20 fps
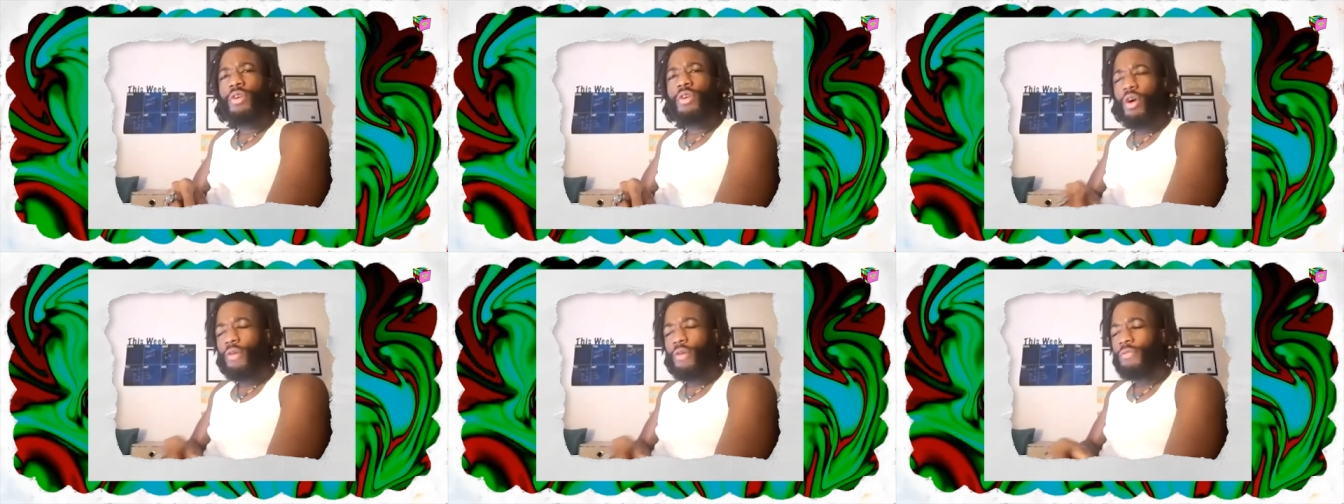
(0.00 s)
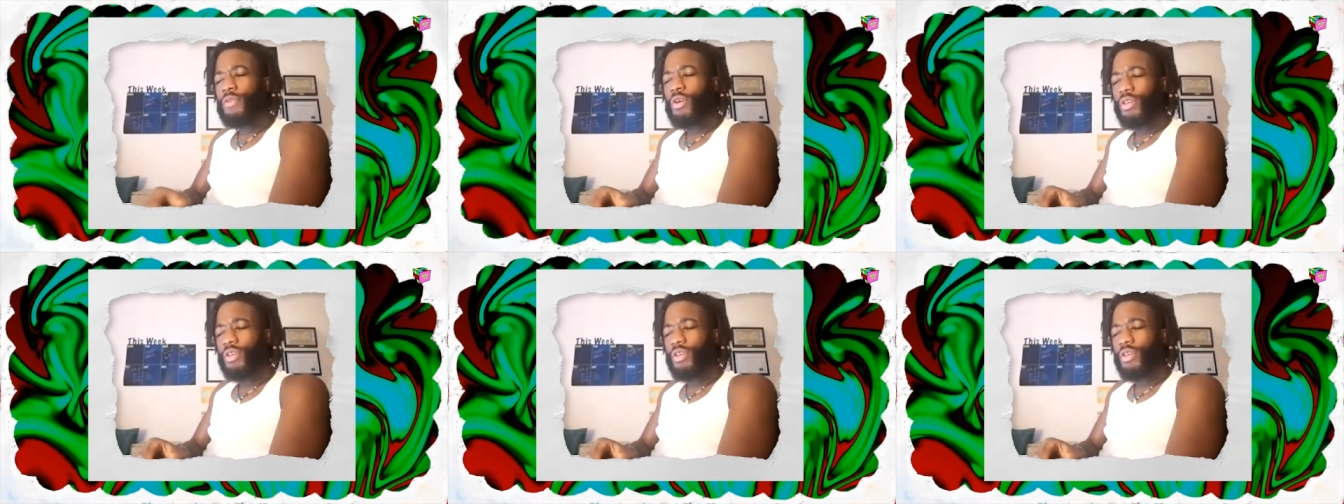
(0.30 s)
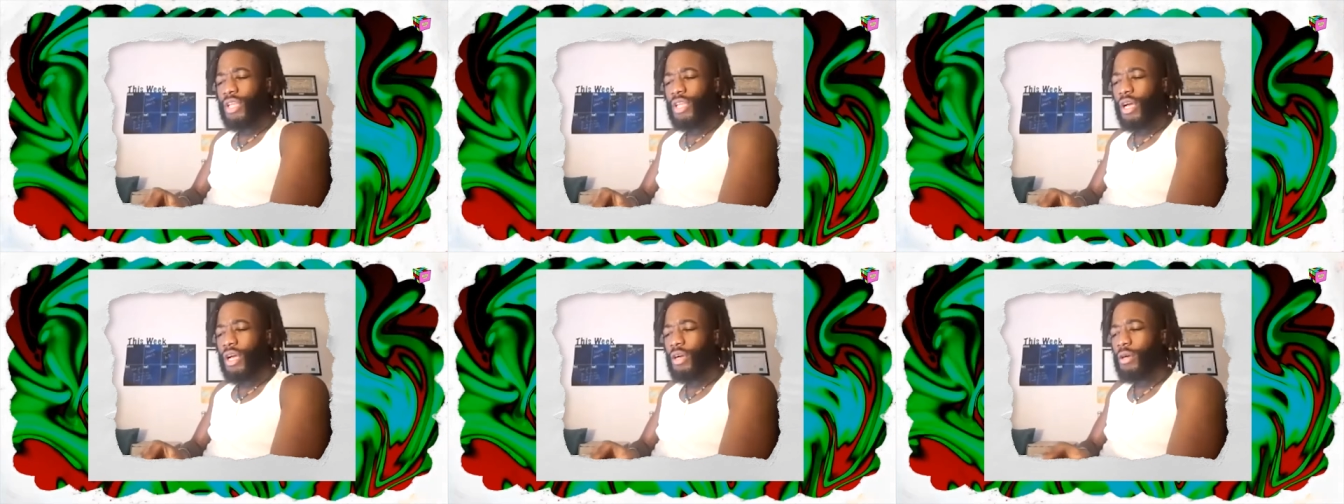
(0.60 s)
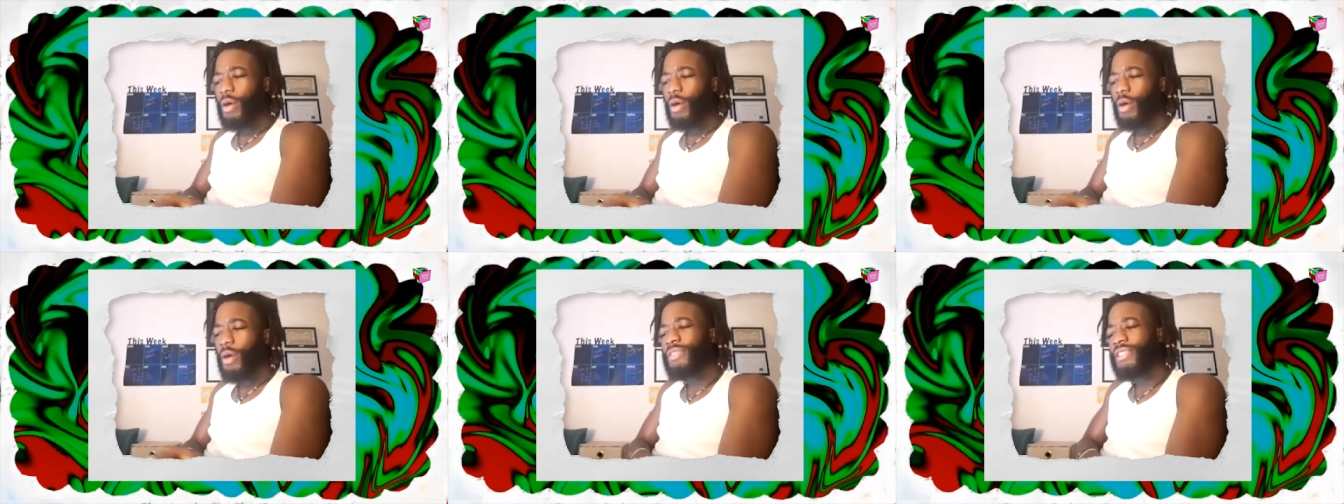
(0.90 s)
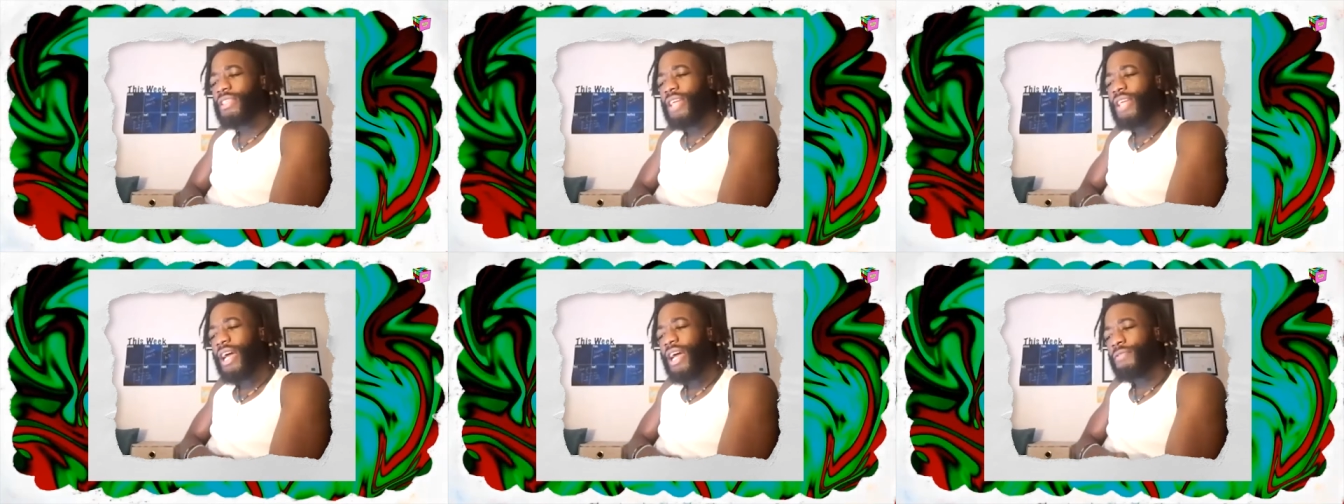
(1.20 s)
Of course, now
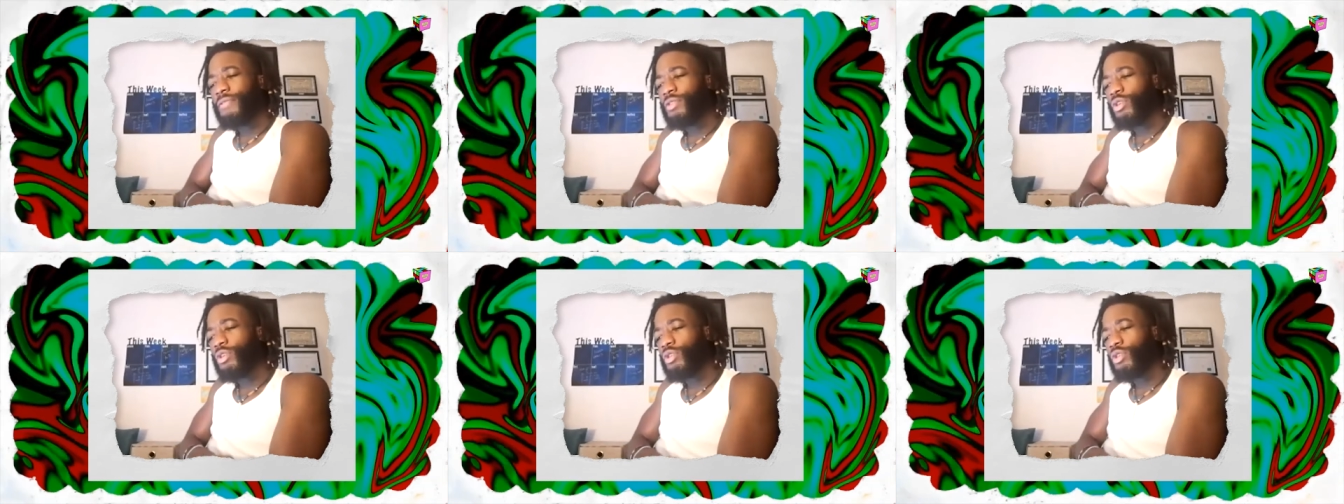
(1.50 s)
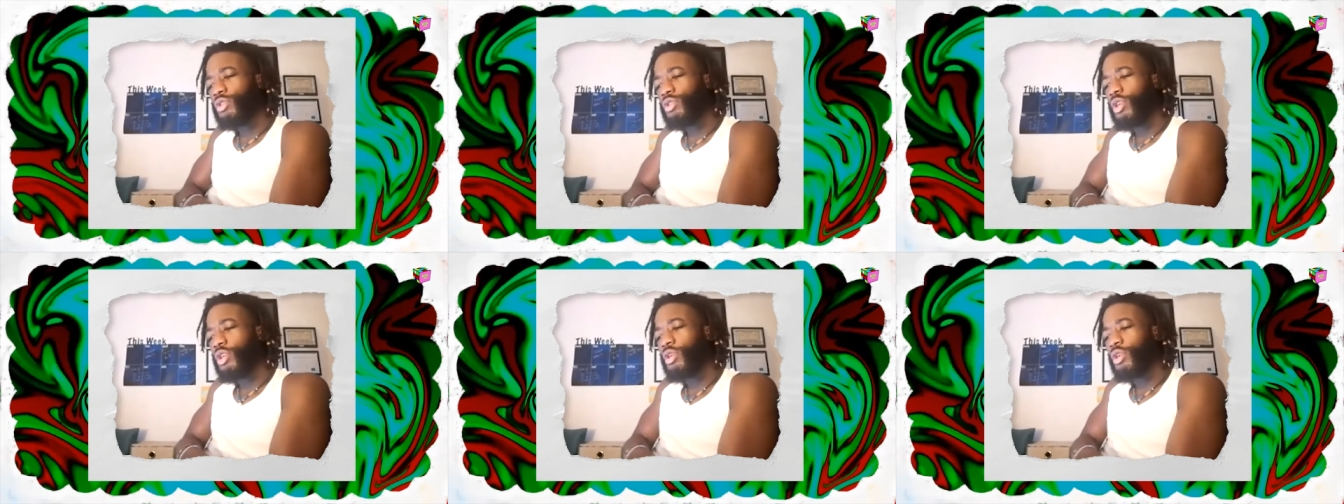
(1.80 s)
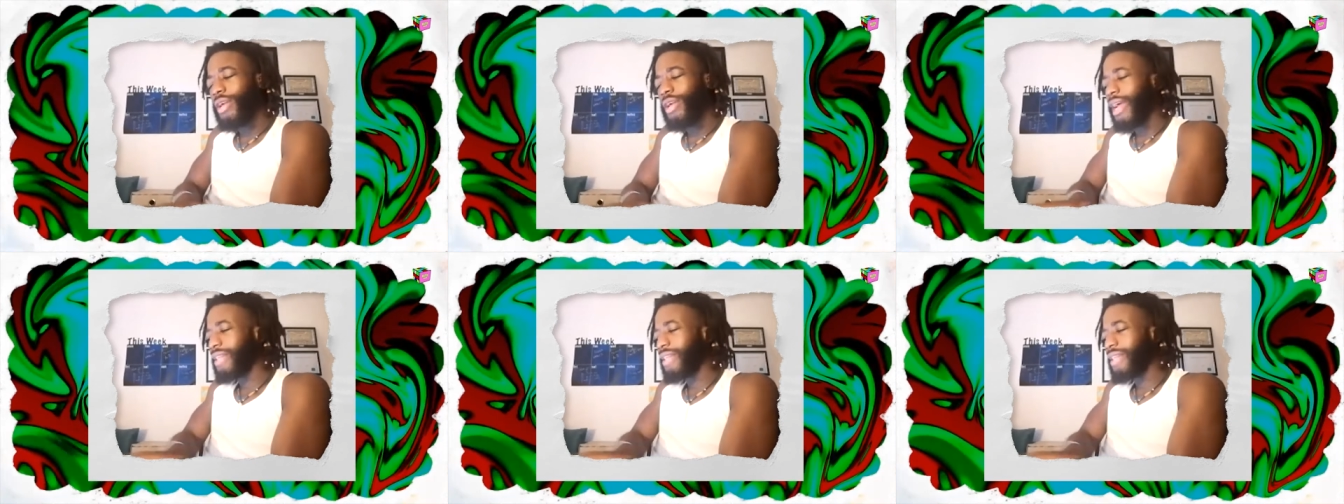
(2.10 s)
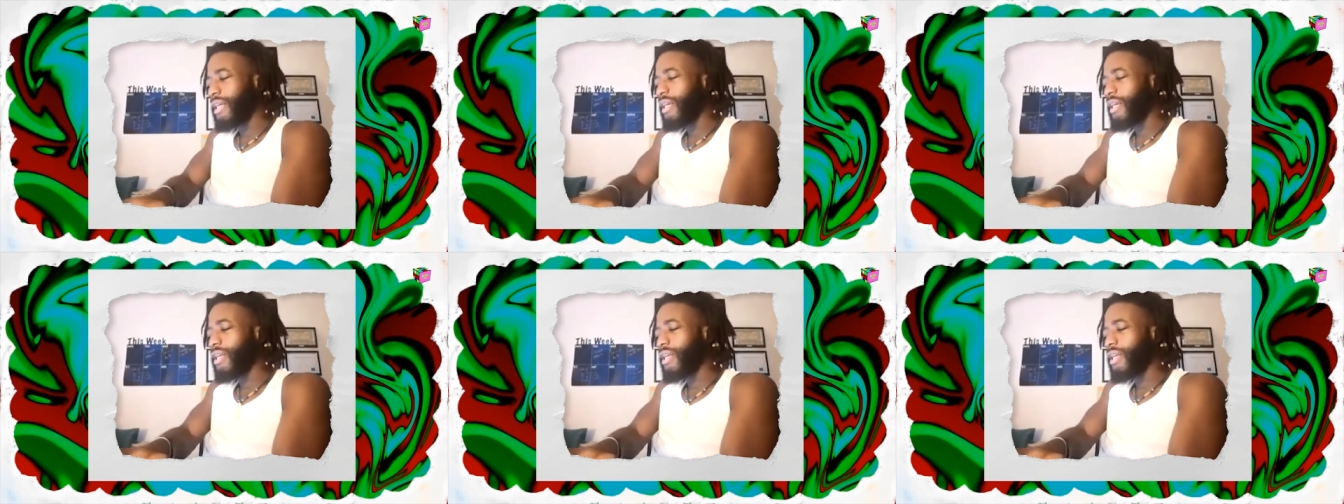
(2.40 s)
obviously, guys. For those who don't know, guys like